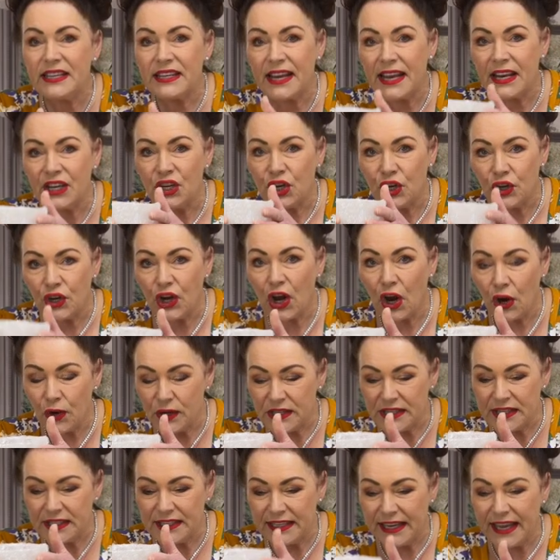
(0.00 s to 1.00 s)
and you go
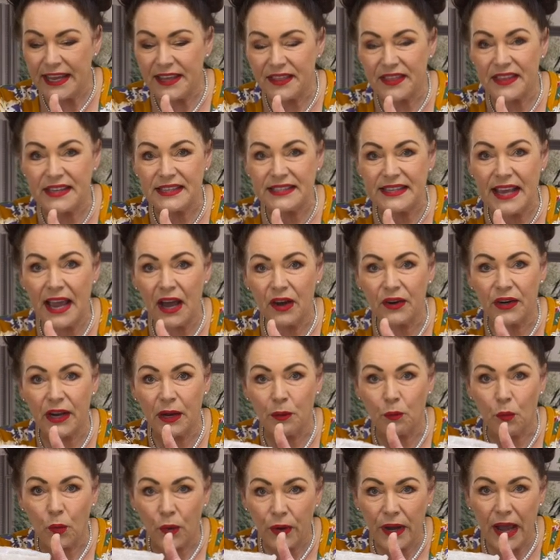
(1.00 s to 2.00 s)
to get this out,
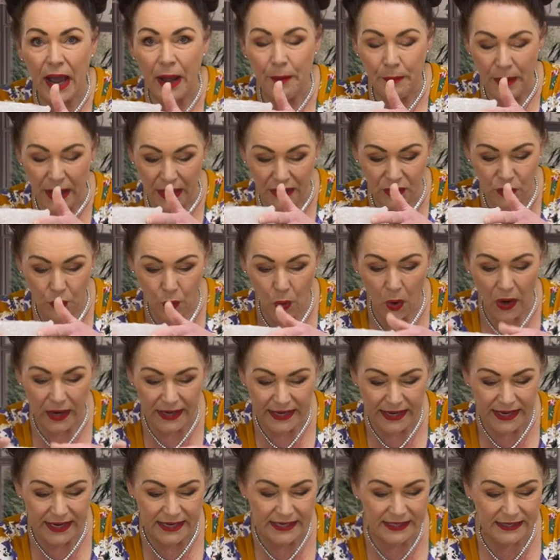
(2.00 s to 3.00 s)
it will come out quite
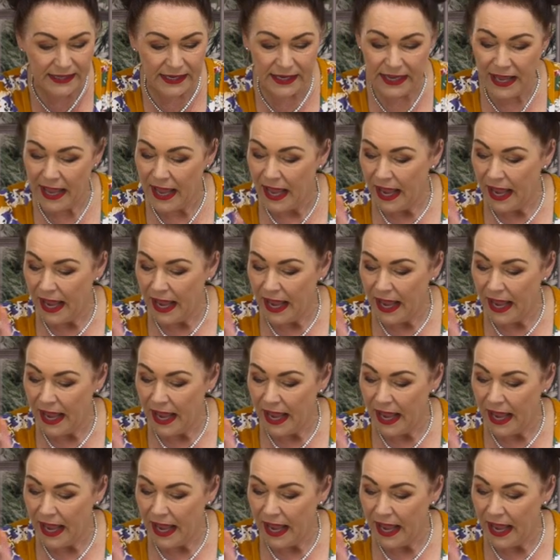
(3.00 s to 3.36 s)
easy.